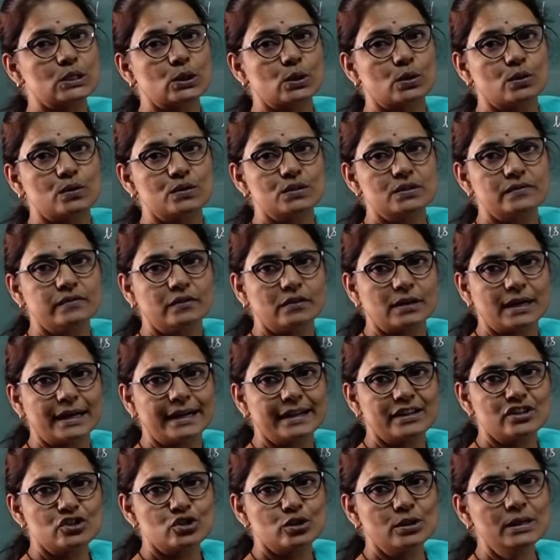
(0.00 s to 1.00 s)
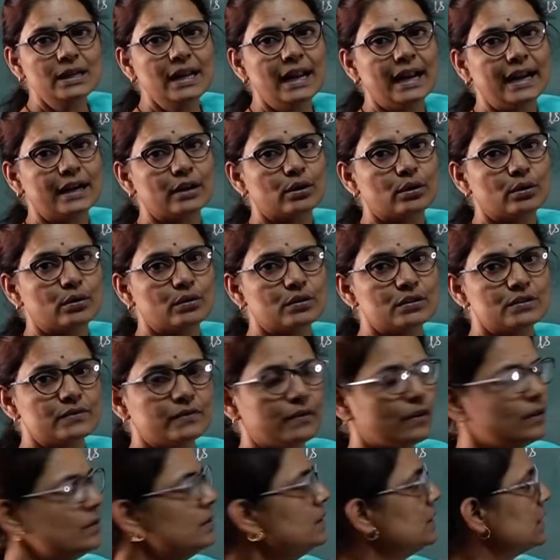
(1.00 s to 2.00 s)
closed for addition and closed
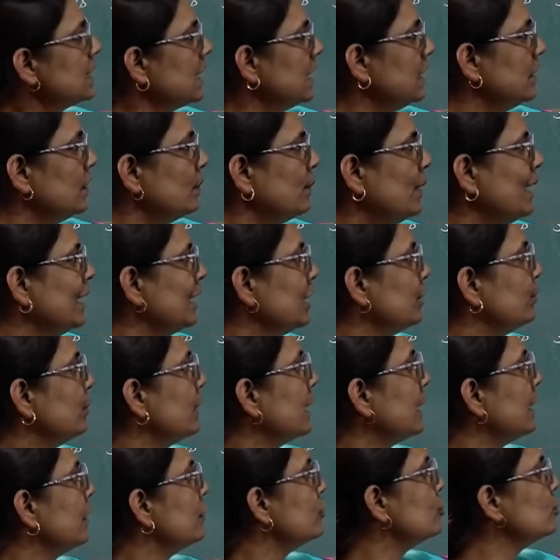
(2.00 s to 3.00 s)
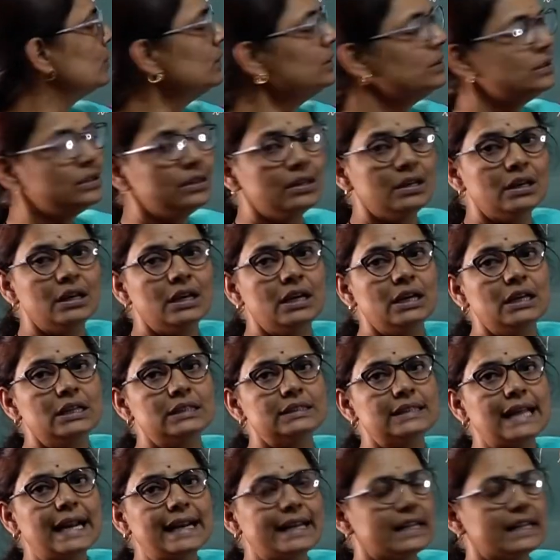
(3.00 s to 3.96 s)
for scalar multiplication. That